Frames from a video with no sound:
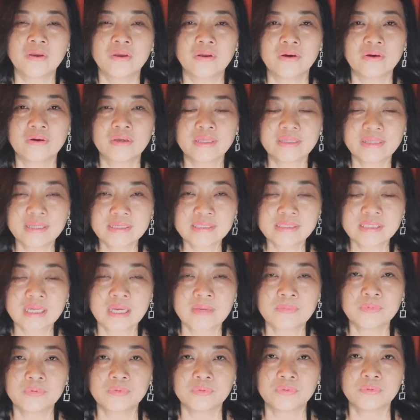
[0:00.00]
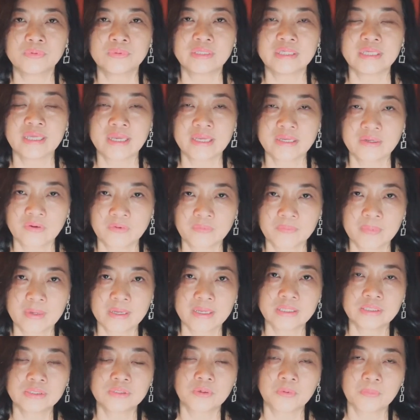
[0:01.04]
Okay, this comes to the end of
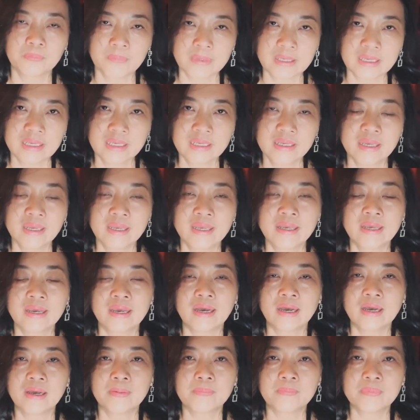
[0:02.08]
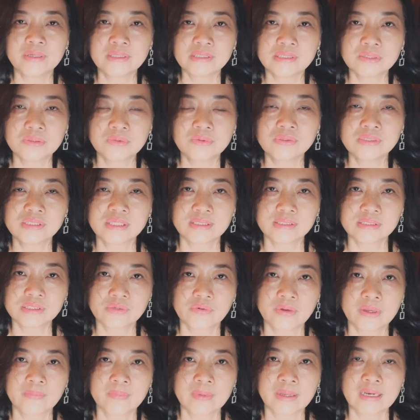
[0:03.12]
my topic. Please do
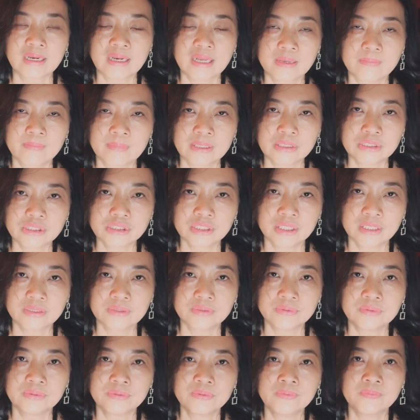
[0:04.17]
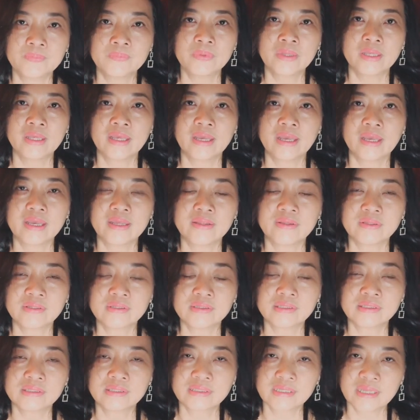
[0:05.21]
subscribe and like my channel. And
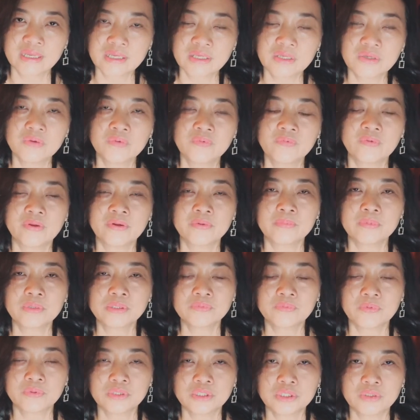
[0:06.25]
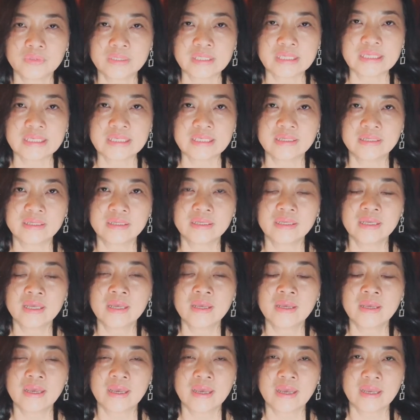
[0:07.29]
thank you very much for tuning in.
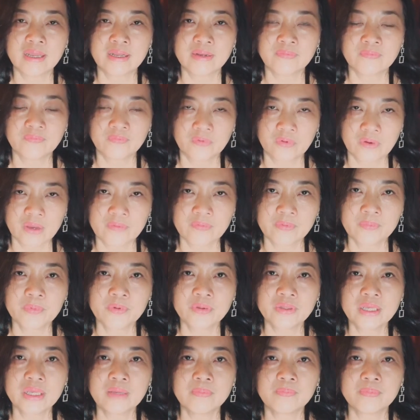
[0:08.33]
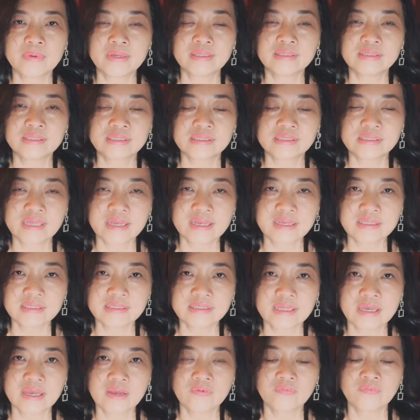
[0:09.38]
And for everybody, please stay
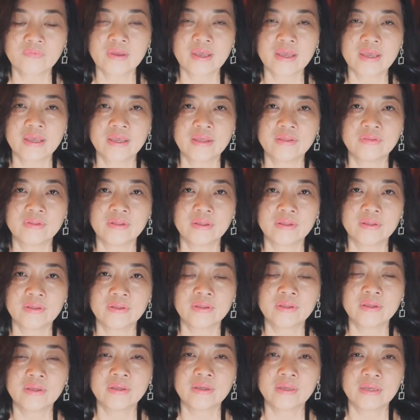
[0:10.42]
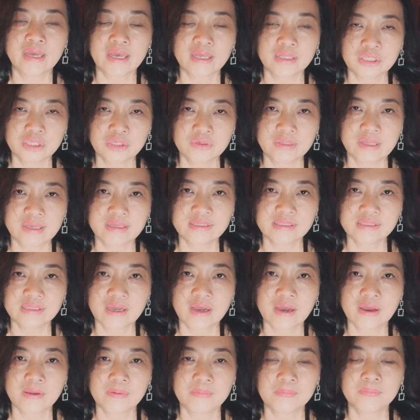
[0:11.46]
safe, and until next
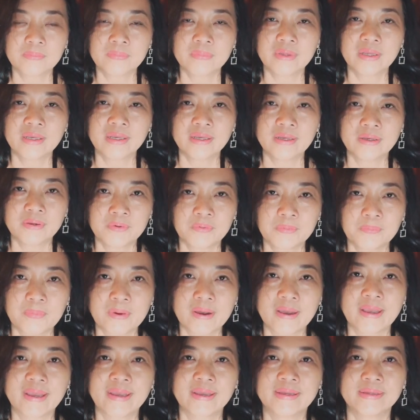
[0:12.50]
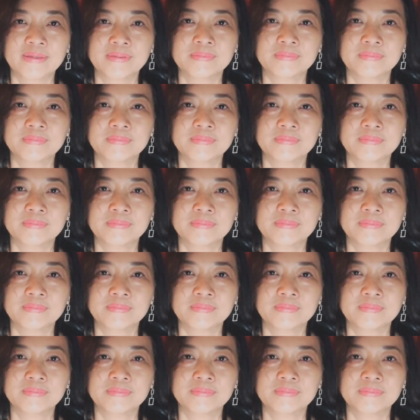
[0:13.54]
time, goodbye.